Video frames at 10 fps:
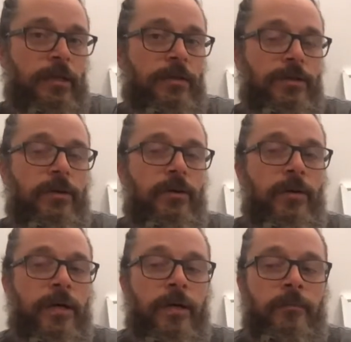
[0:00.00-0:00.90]

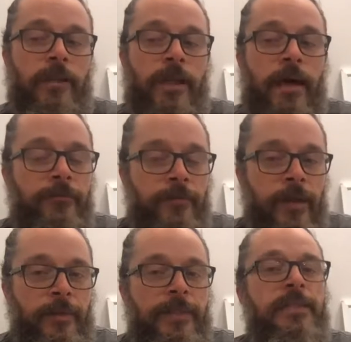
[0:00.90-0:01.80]
So a lot of
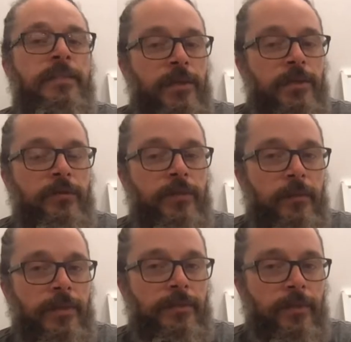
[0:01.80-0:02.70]
families, especially
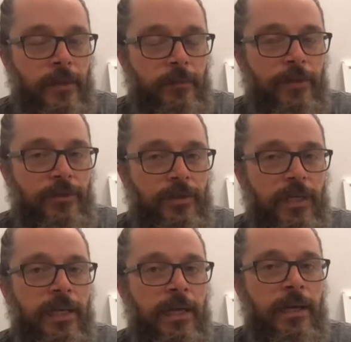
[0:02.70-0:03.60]
families of
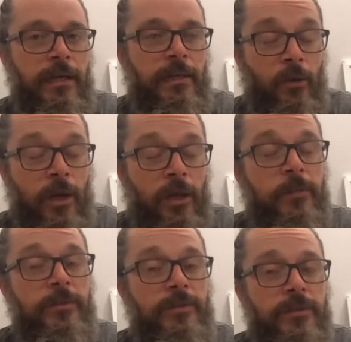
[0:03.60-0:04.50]
elementary and lower
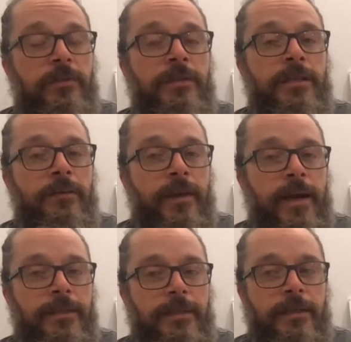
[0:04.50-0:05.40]
elementary students, have
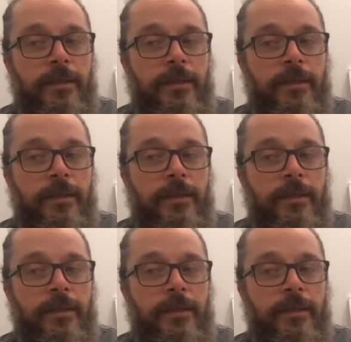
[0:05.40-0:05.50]
asked,